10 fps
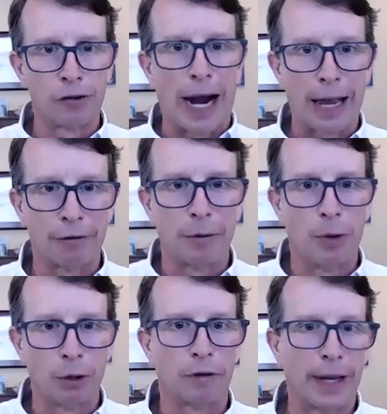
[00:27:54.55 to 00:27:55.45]
drive and
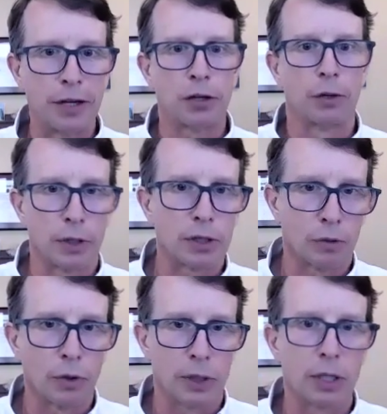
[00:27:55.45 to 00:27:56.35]
motivation was